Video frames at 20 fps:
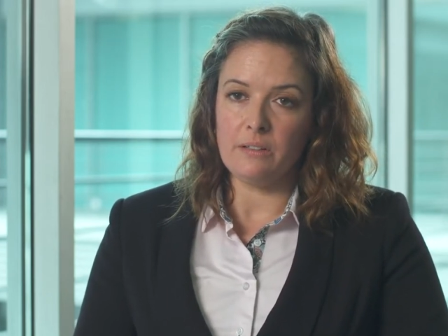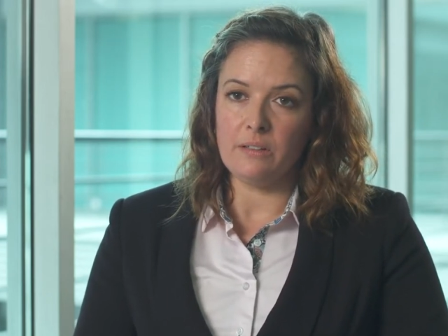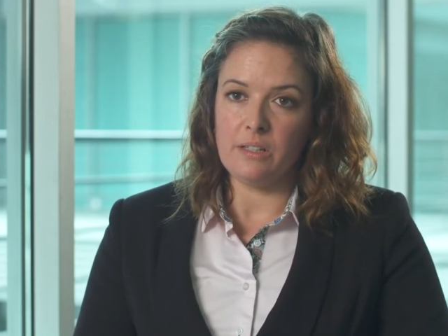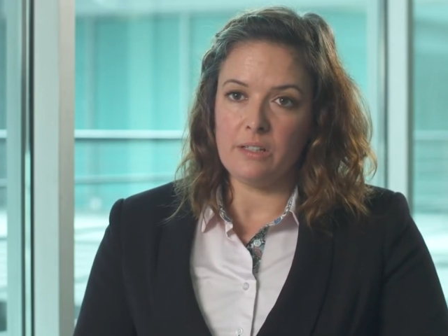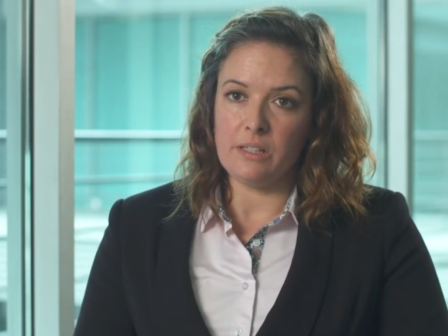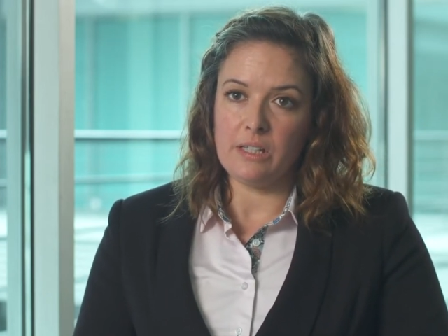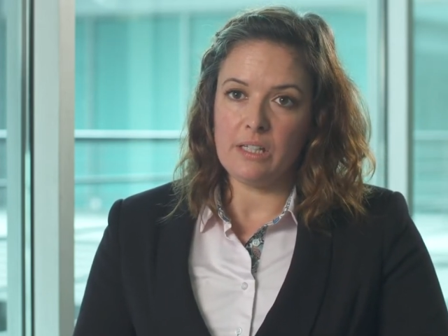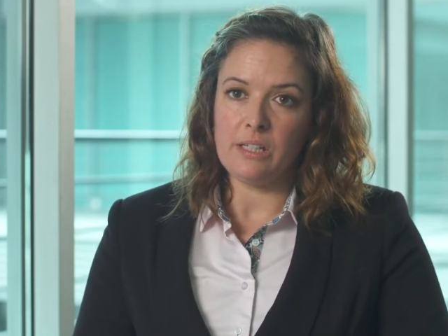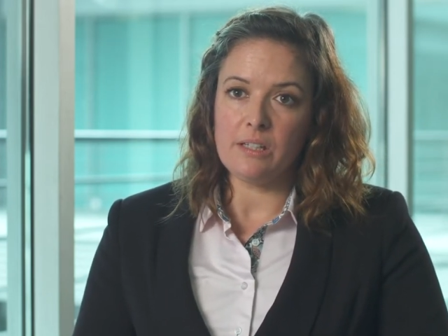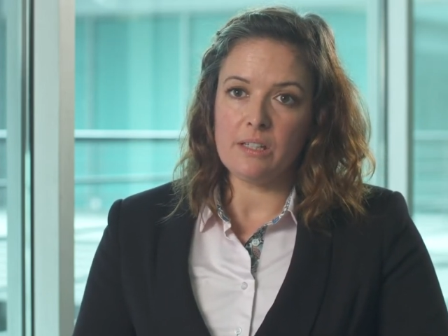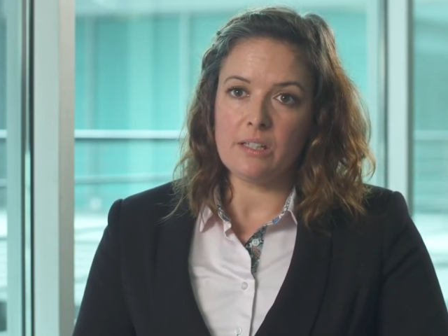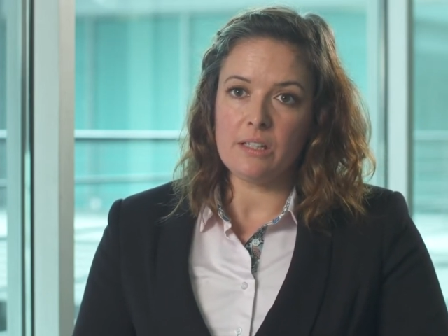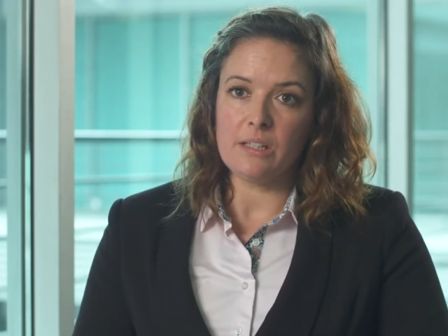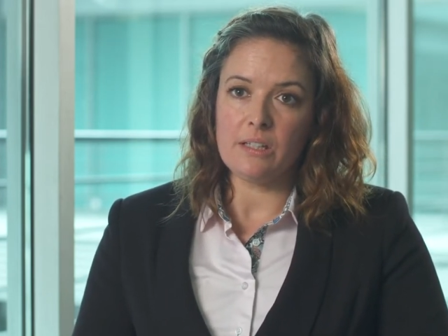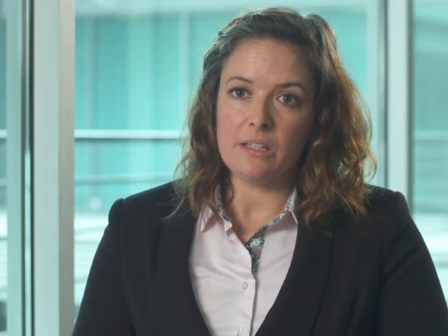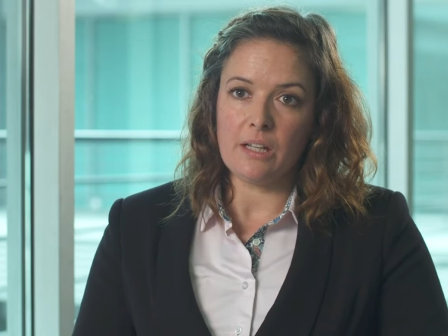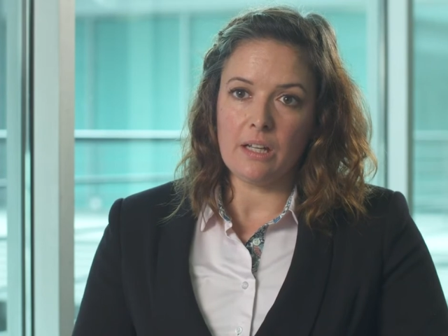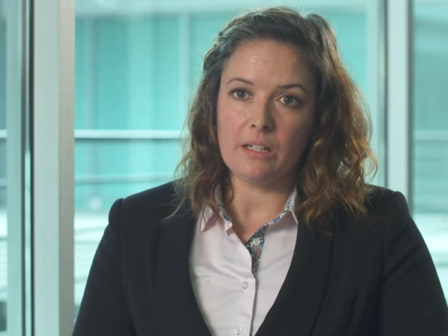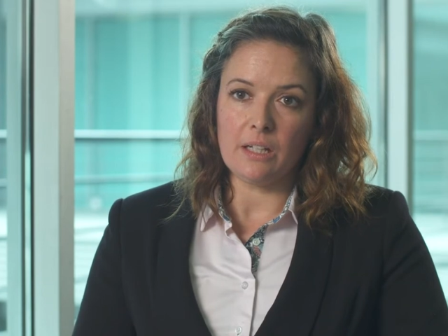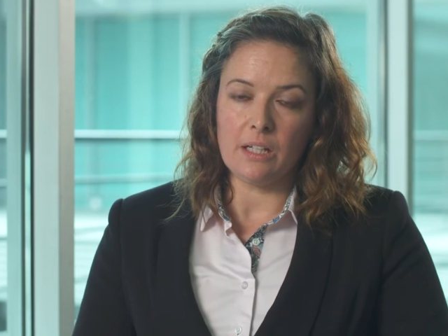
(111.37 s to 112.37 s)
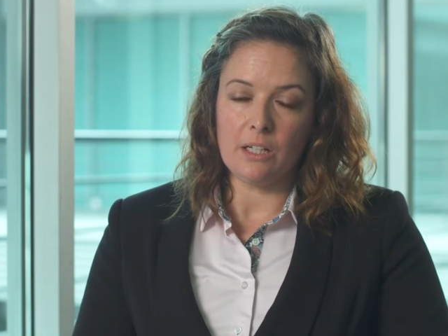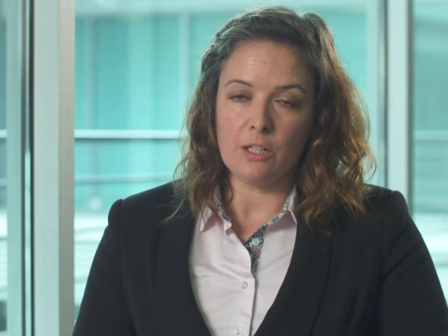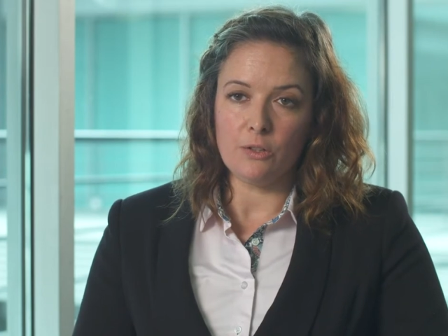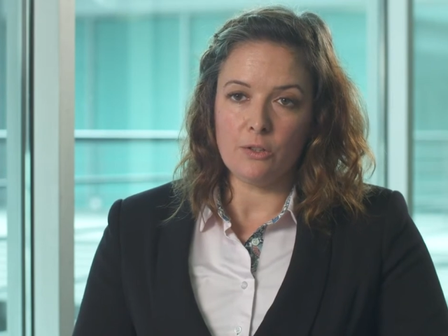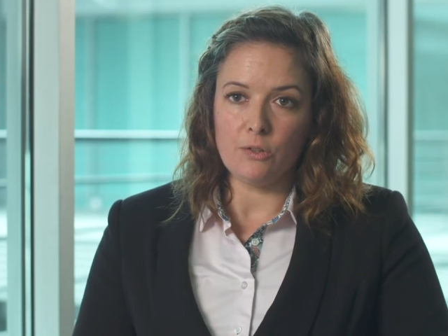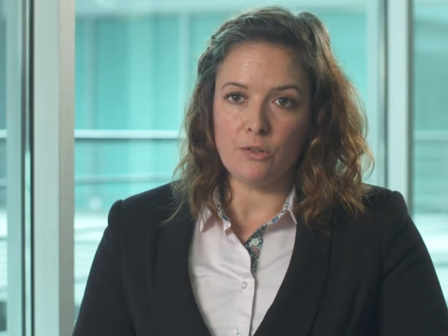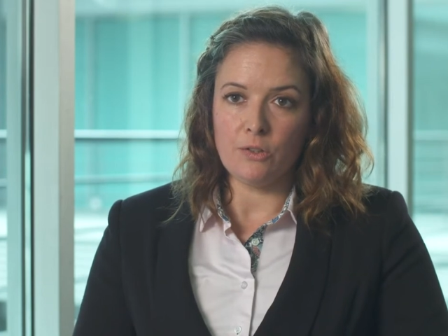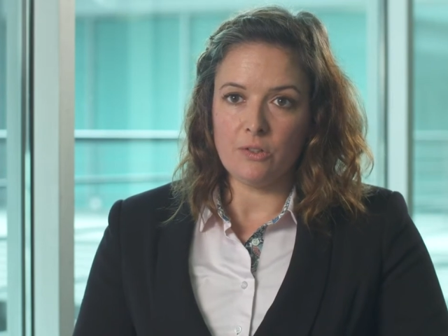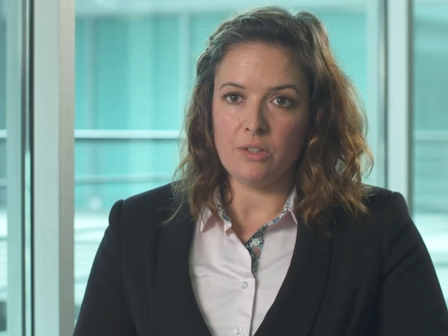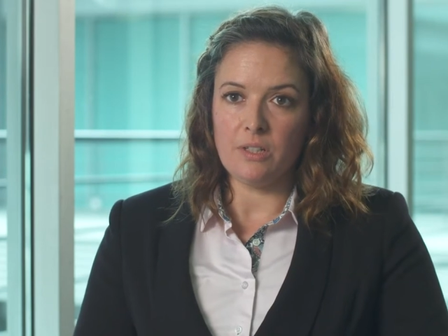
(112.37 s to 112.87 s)
diseases that
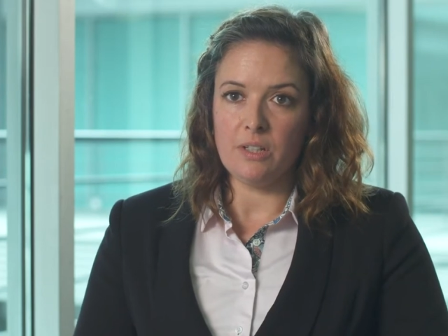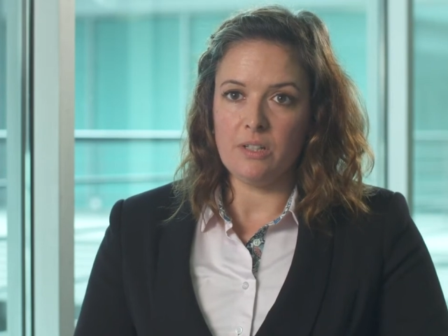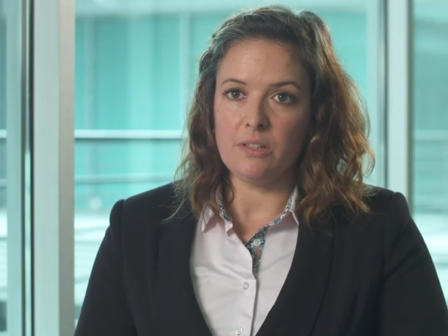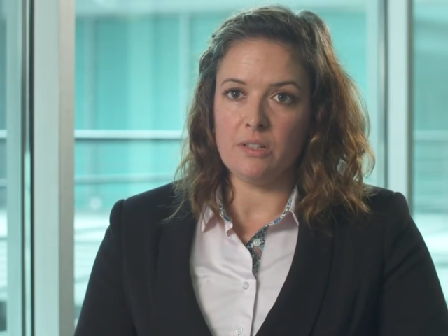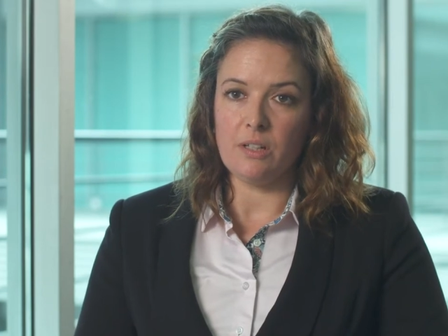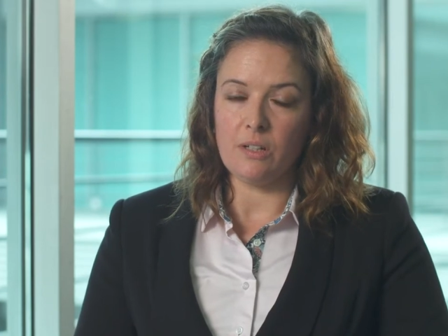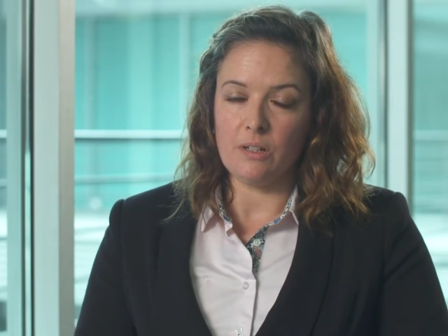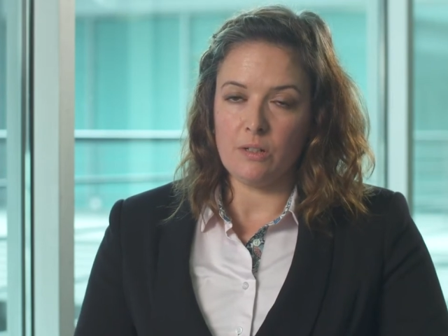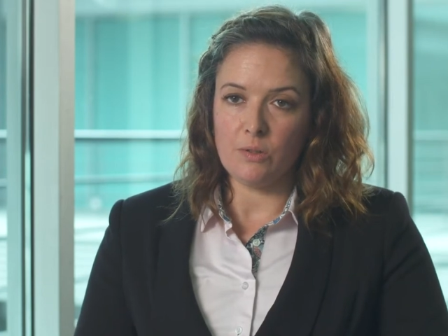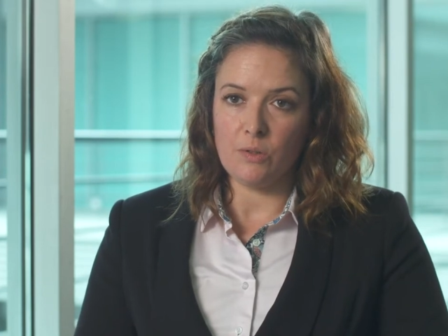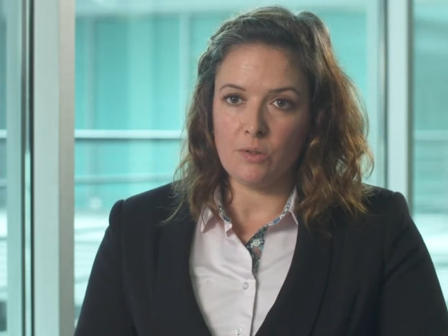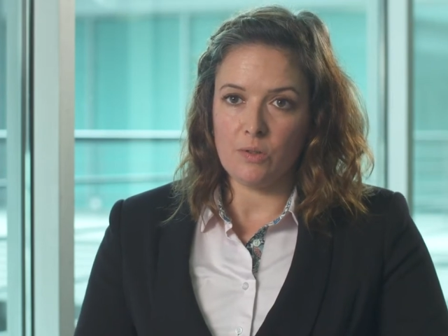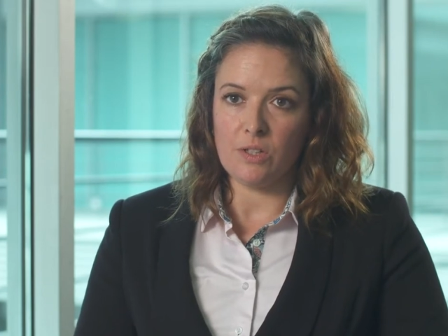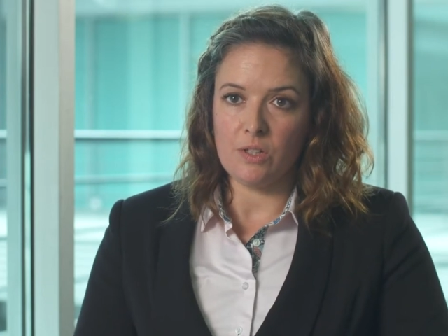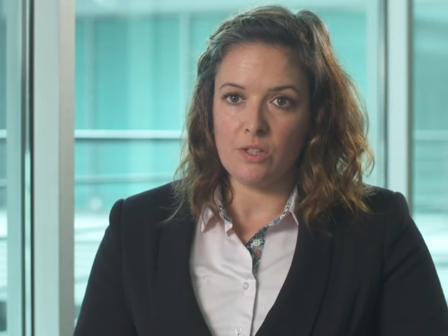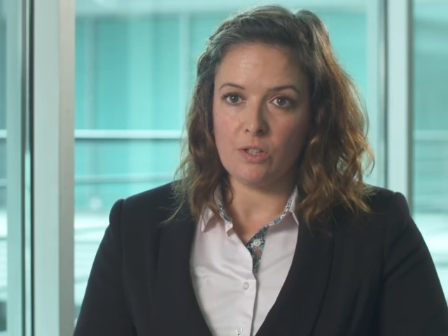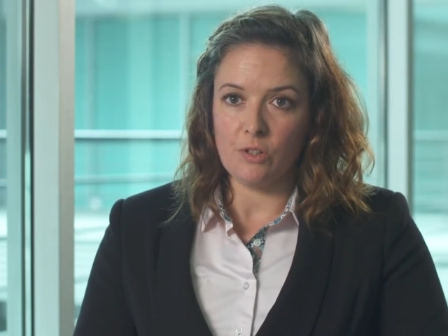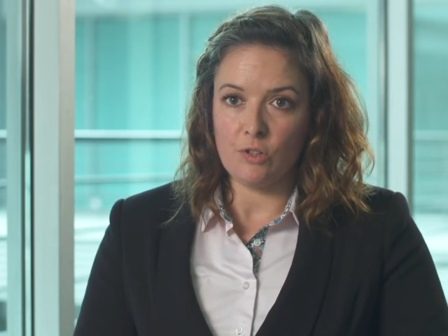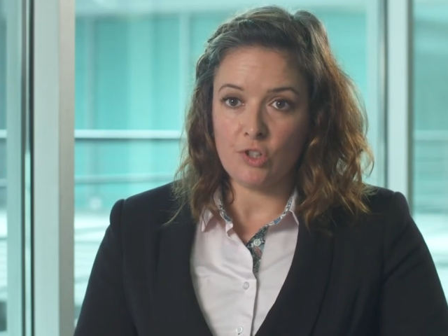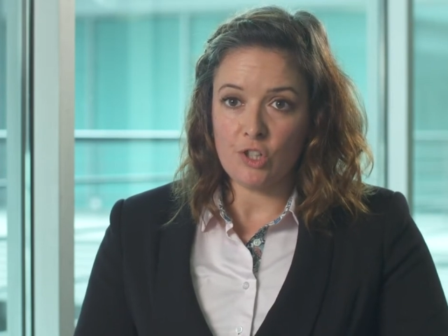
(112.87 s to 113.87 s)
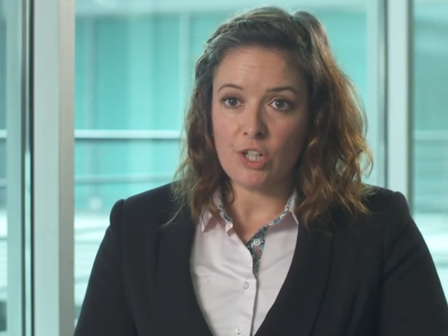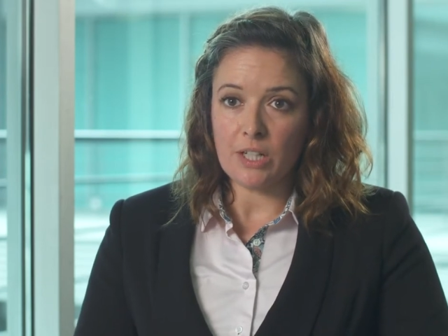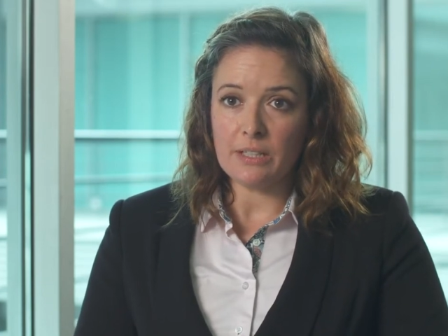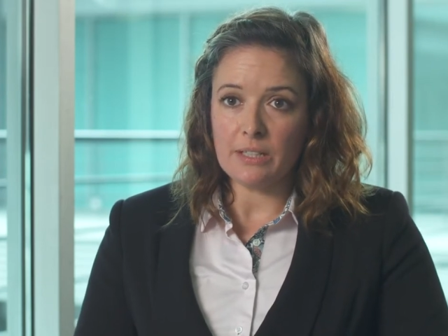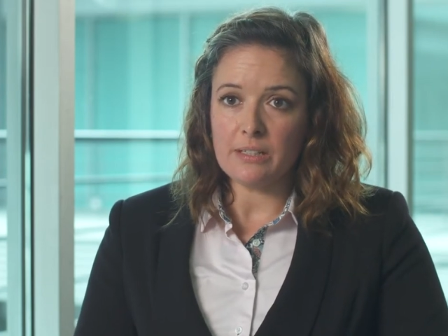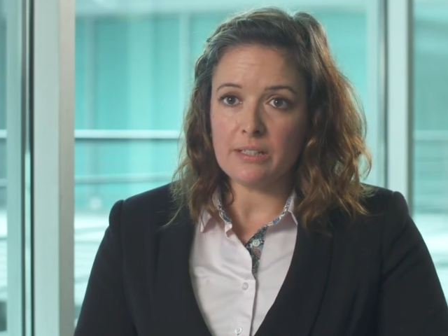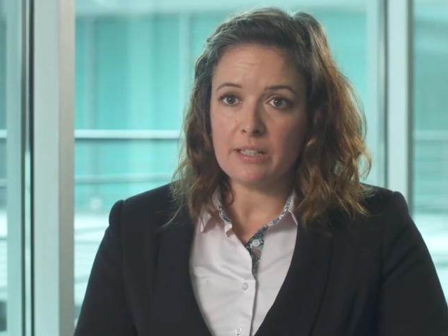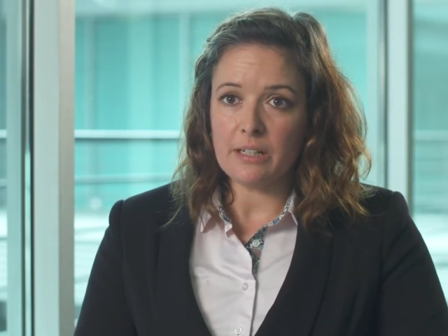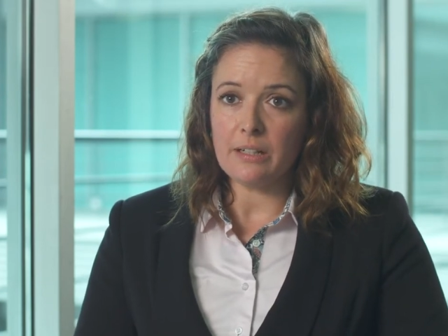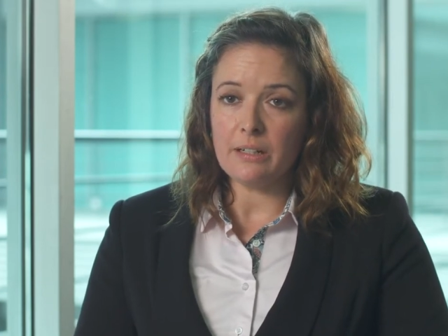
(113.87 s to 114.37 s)
include dyskeratosis
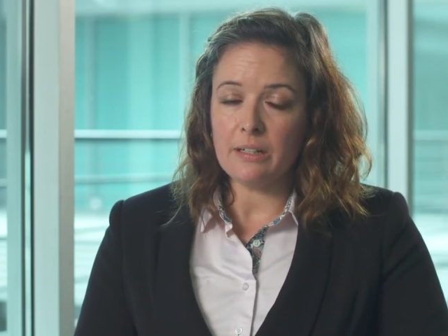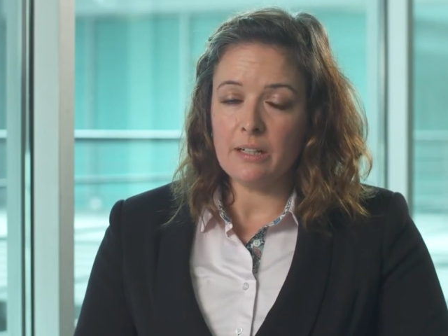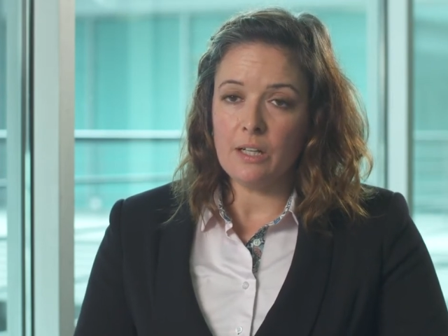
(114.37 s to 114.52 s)
congenita,